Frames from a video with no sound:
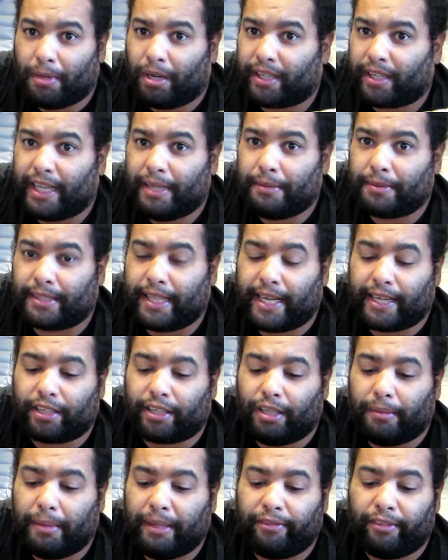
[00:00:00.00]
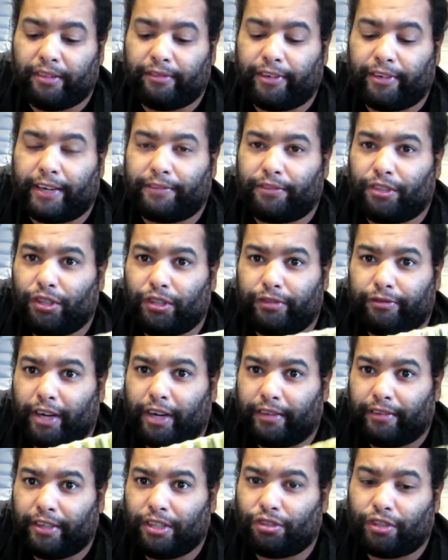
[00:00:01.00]
I'll keep stacking them even if I have to use
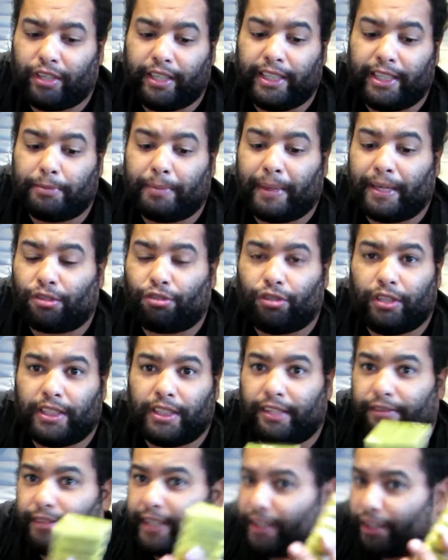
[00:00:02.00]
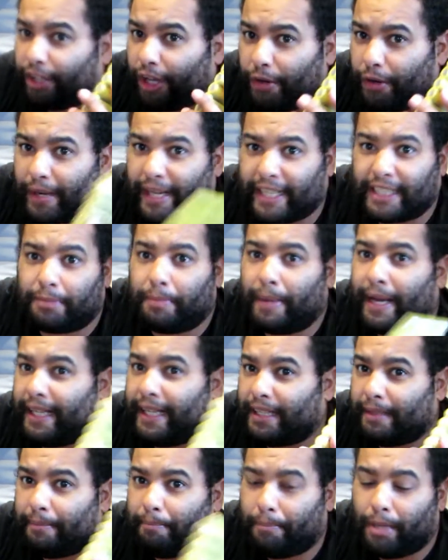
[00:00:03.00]
500 of these batteries. If they don't
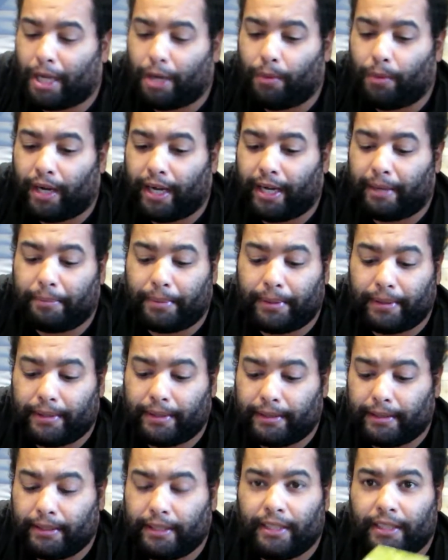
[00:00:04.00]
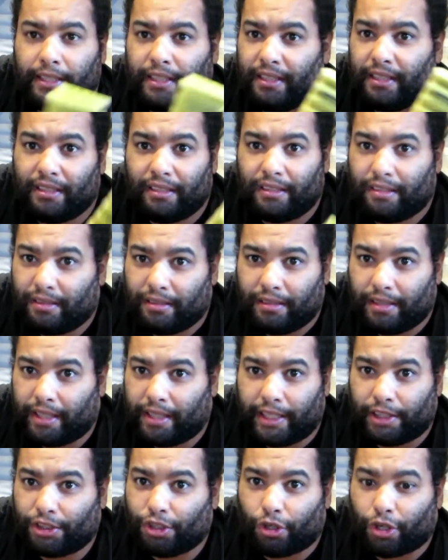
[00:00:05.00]
expand and blow up,
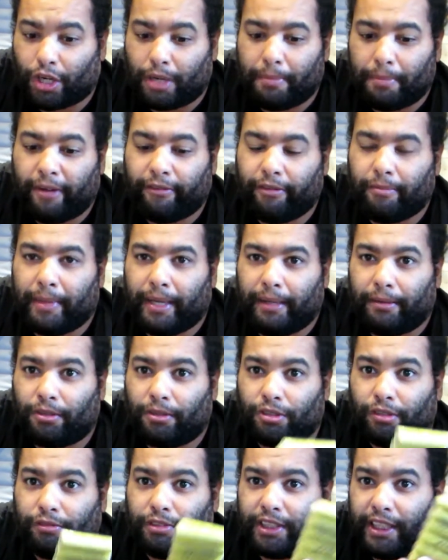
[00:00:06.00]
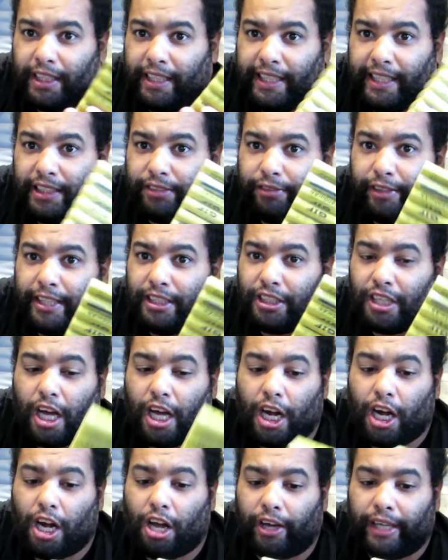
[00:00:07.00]
it's not going to bother me, because obviously these things
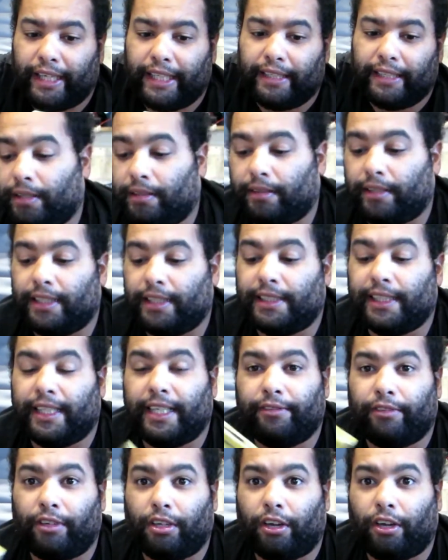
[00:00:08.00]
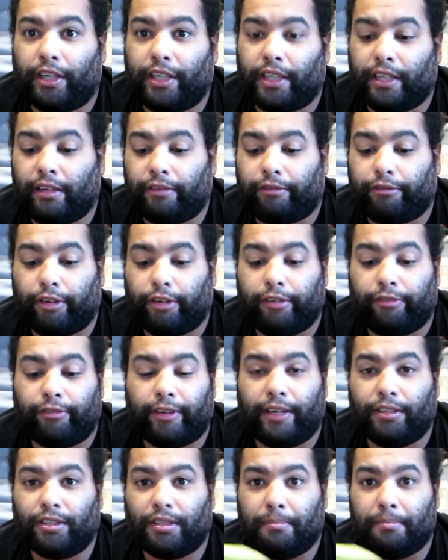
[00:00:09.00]
are light. These are even lighter than the
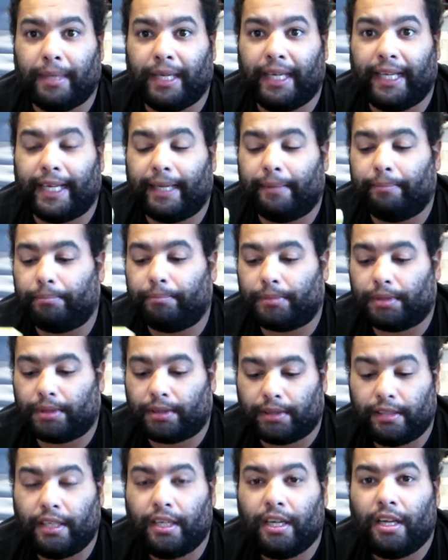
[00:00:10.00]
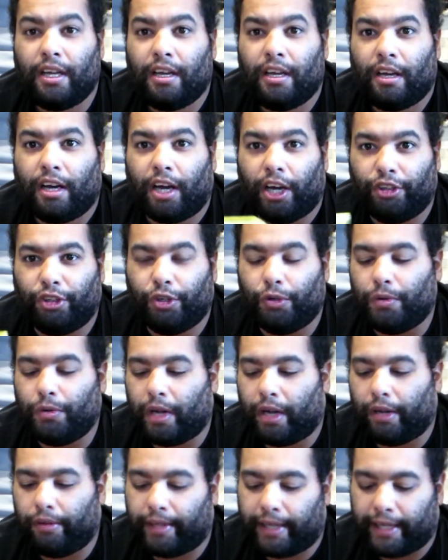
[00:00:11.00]
3000 milliamps. I do
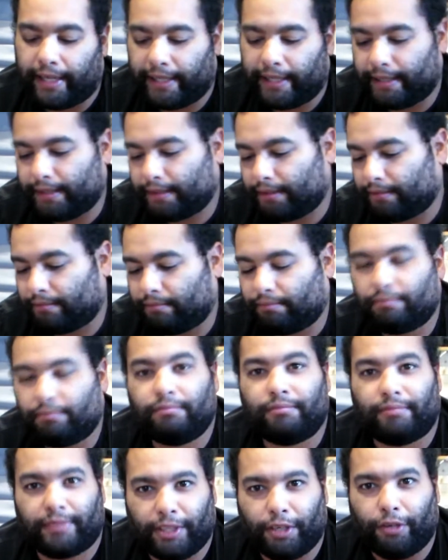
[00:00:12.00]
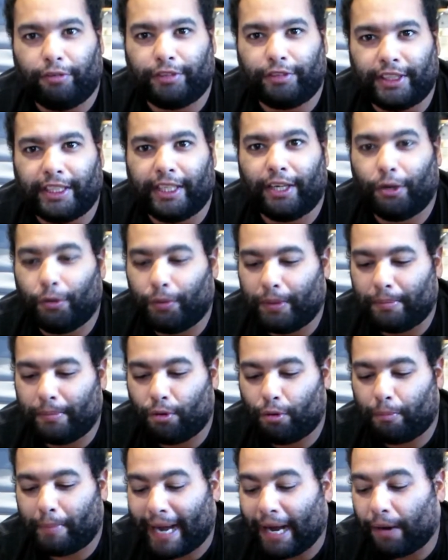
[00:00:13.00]
know that they're obviously holding
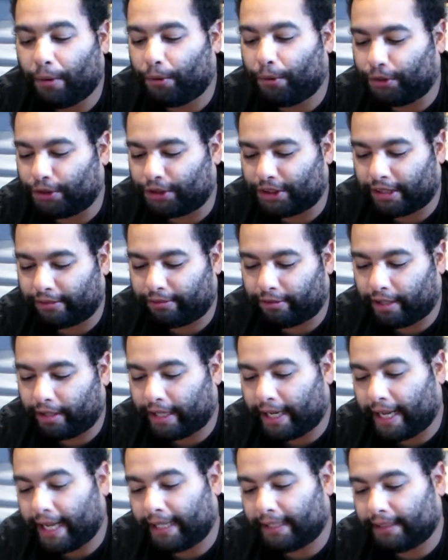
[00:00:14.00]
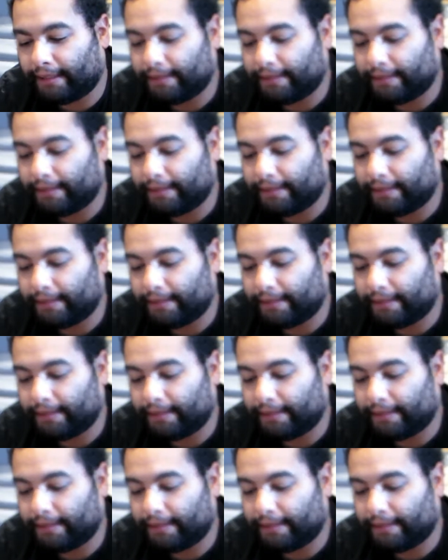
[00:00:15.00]
more power and stuff like that.